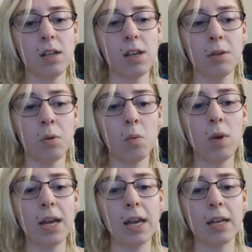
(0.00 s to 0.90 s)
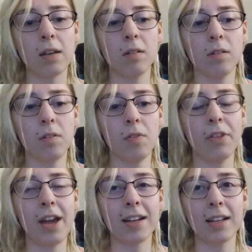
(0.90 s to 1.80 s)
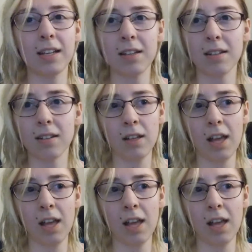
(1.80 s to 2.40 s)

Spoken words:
in a way that can